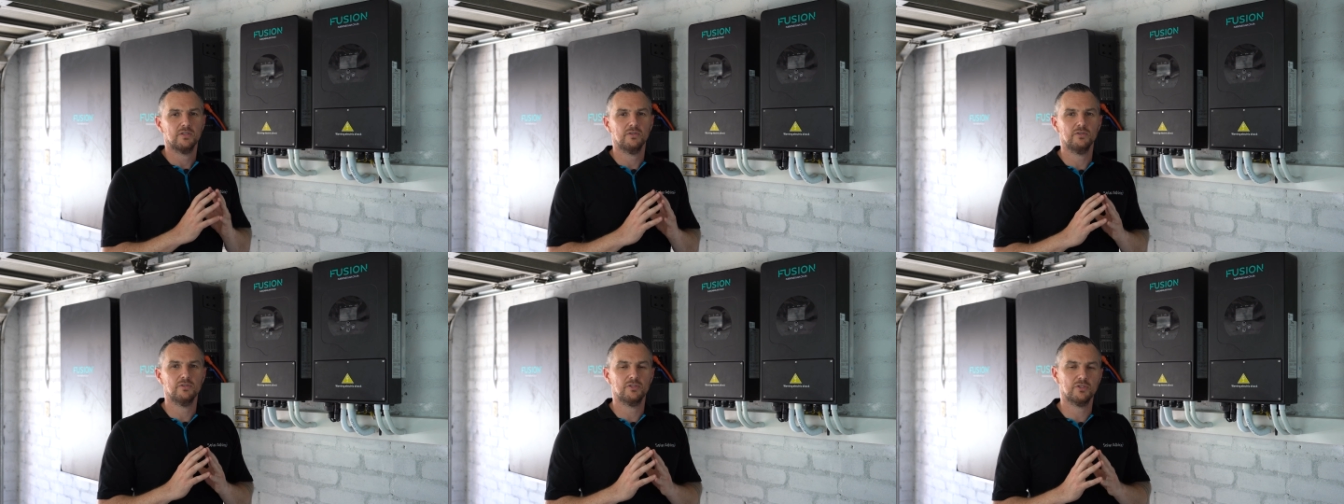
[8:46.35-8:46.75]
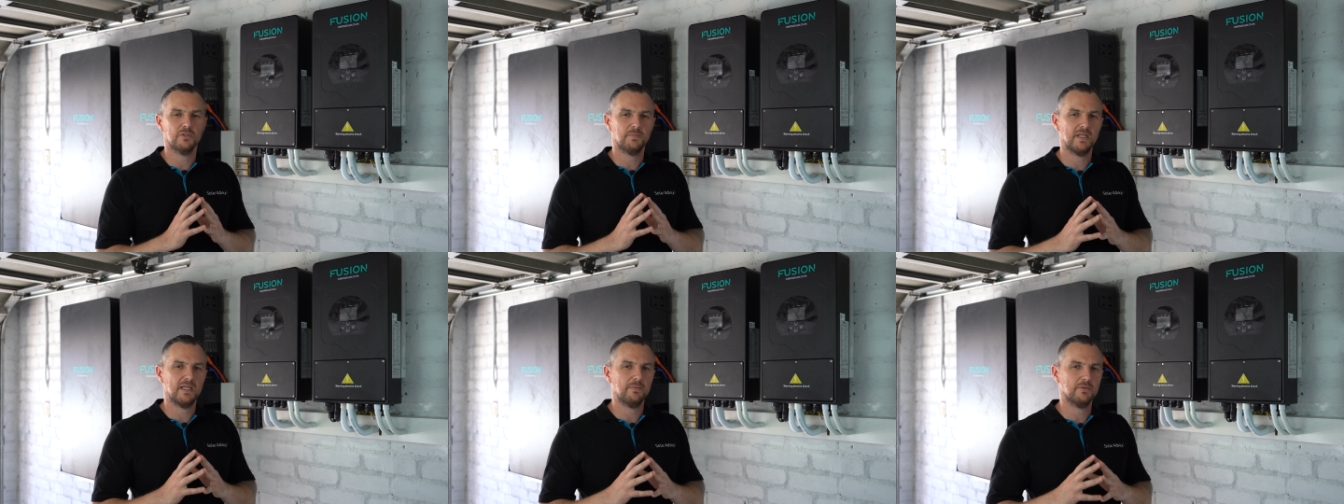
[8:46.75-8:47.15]
you
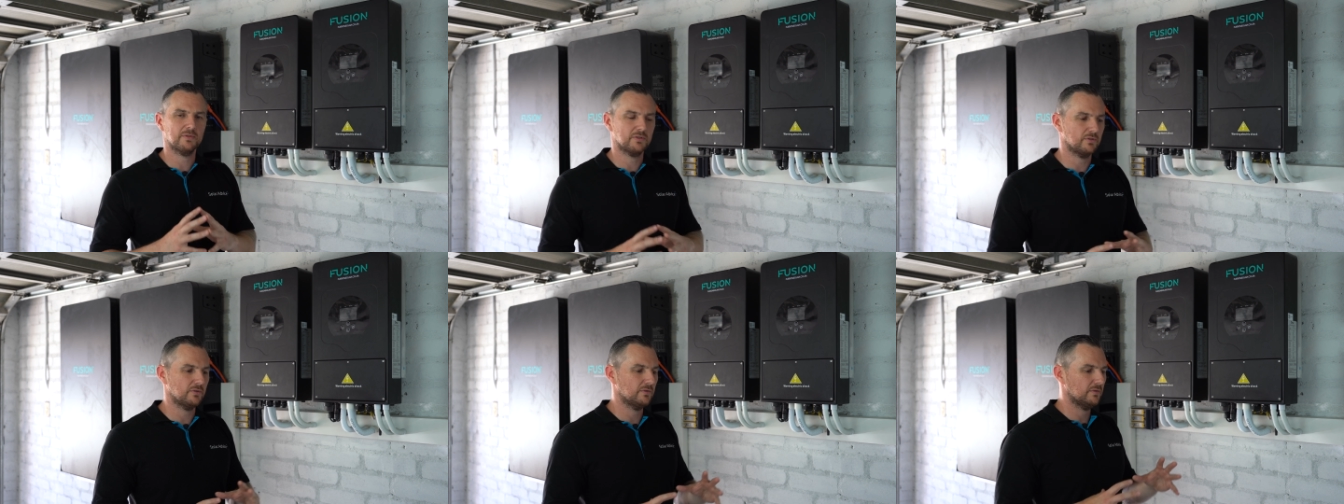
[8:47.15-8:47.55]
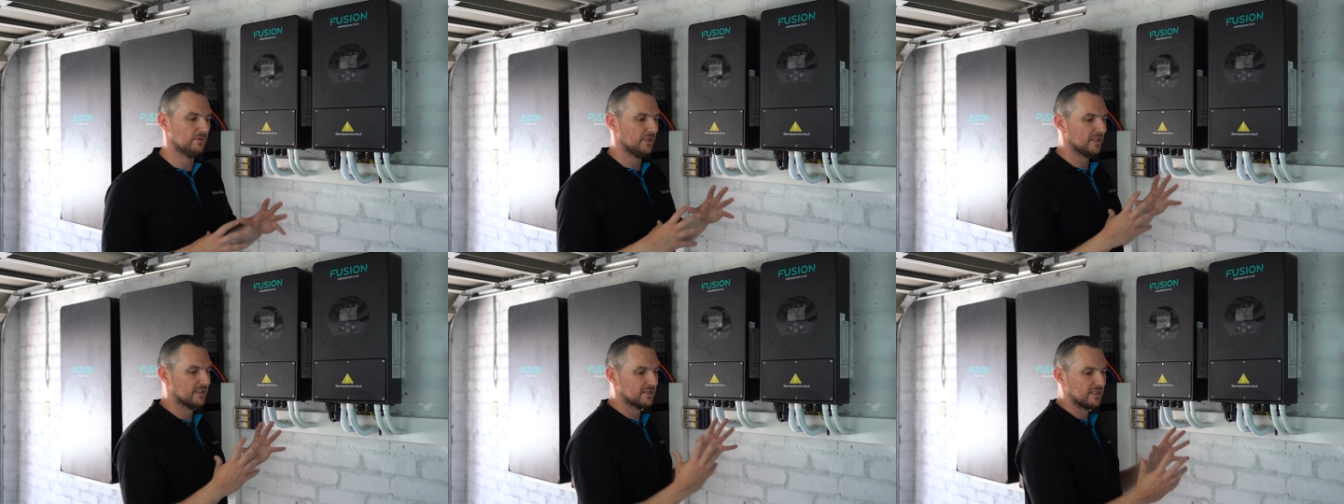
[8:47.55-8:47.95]
should be able to
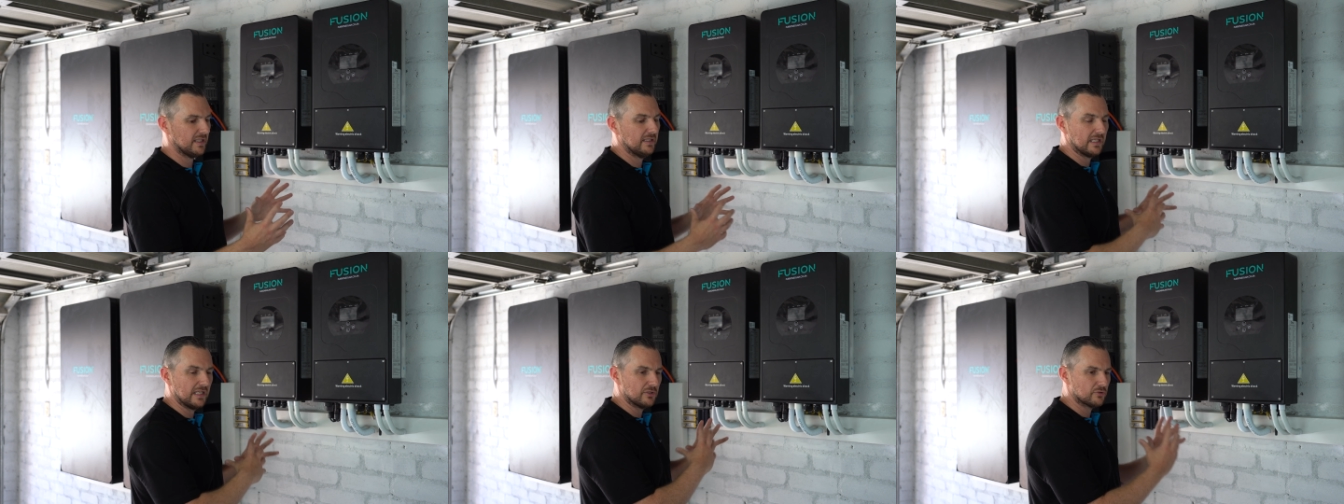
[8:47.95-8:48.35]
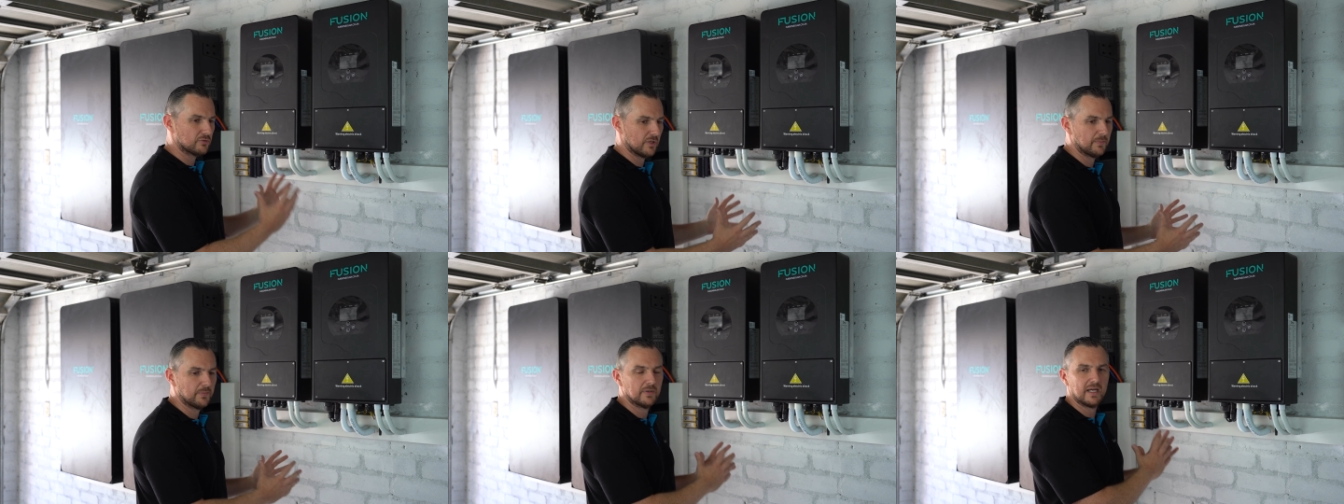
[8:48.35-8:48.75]
exceed and
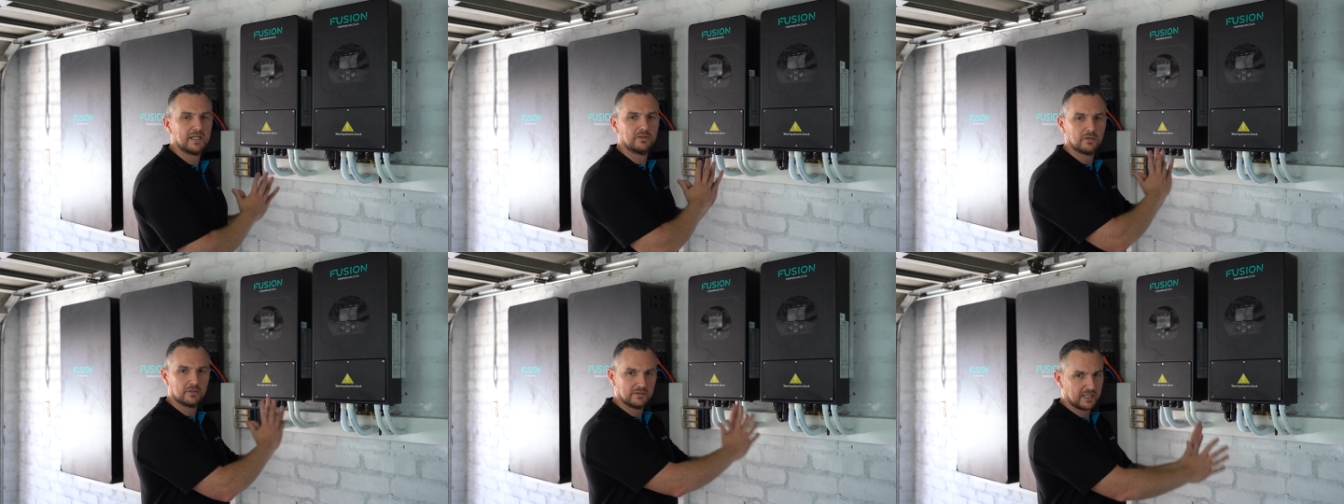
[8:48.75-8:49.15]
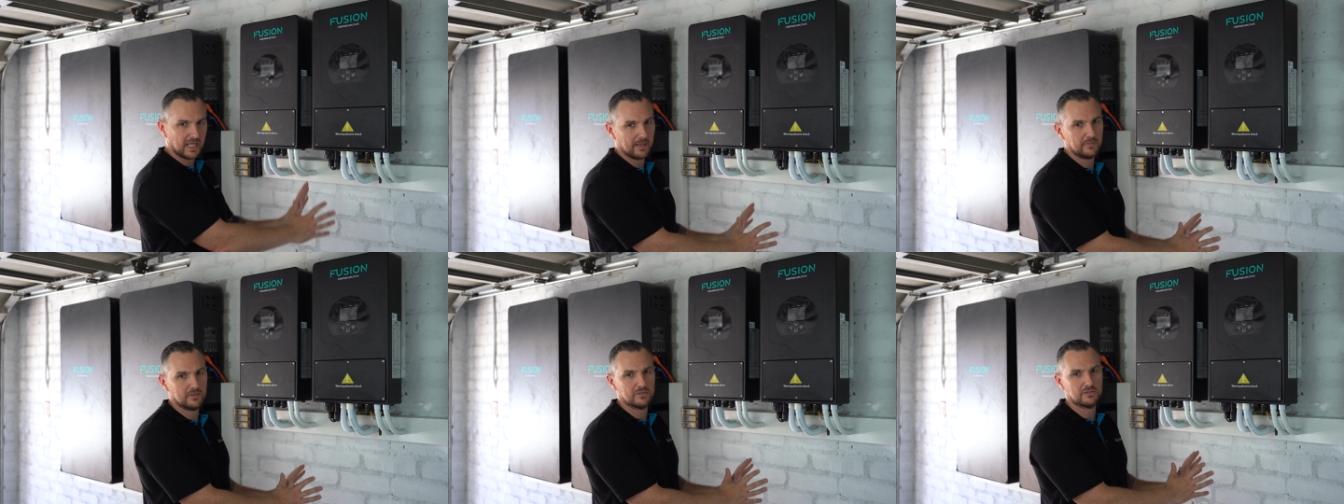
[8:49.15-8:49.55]
trip and not
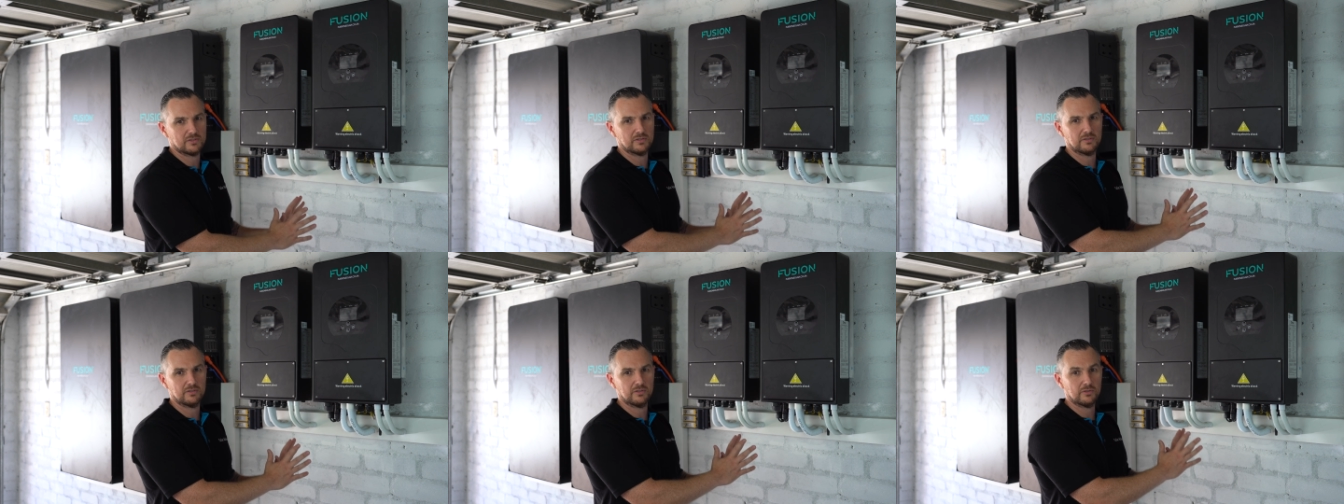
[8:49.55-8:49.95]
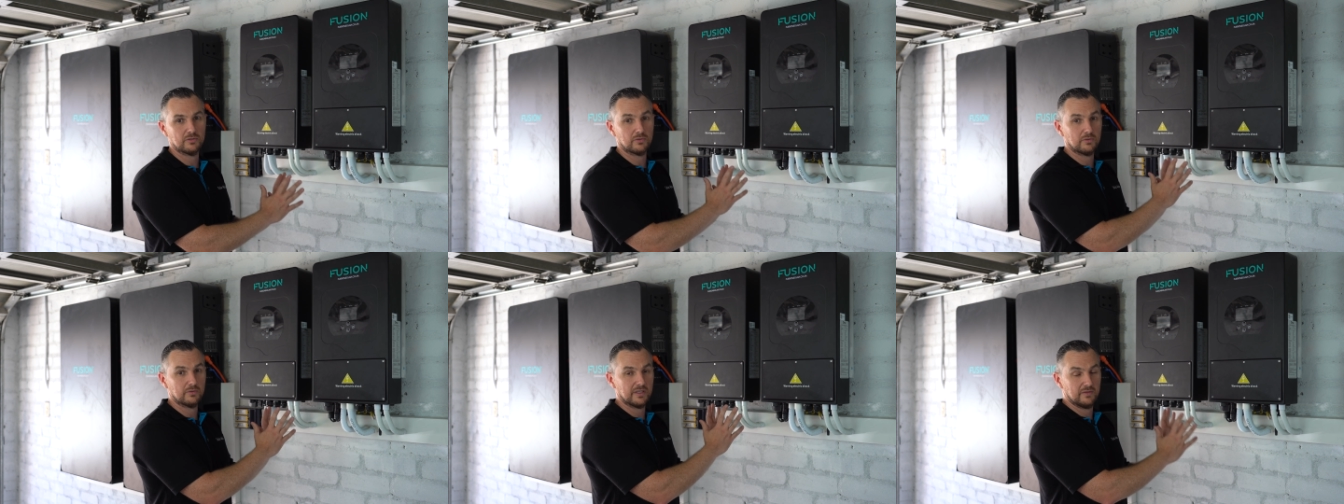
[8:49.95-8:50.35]
damage
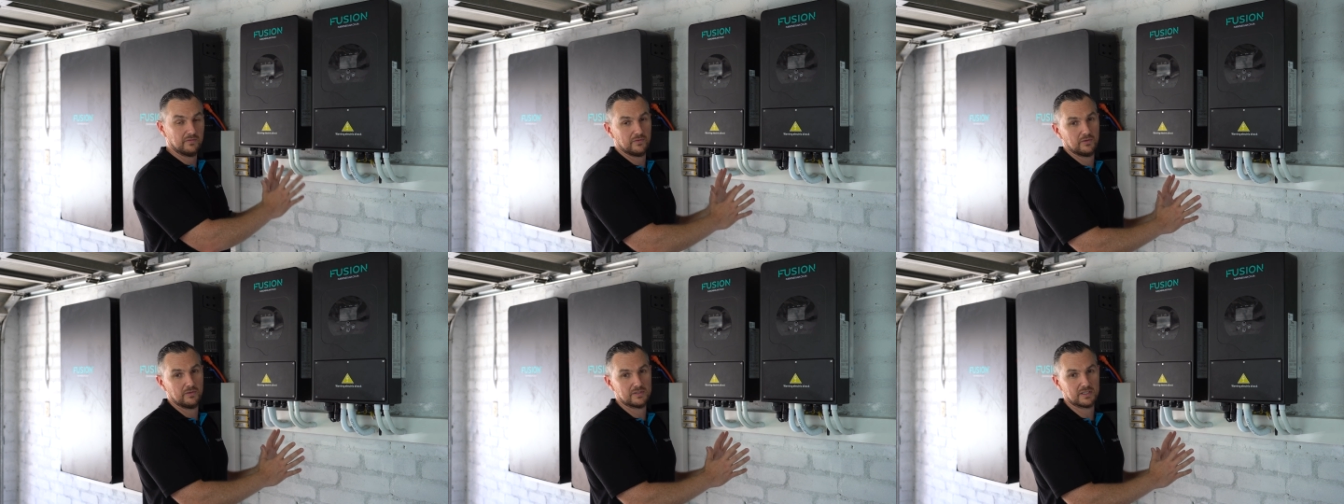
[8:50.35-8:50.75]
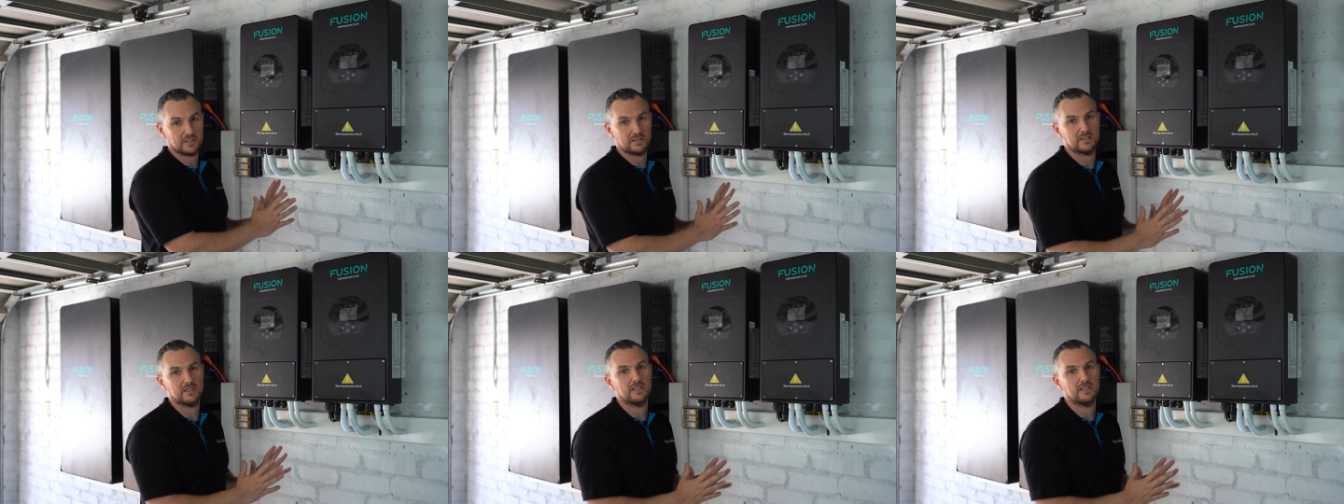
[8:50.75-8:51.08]
your inverter.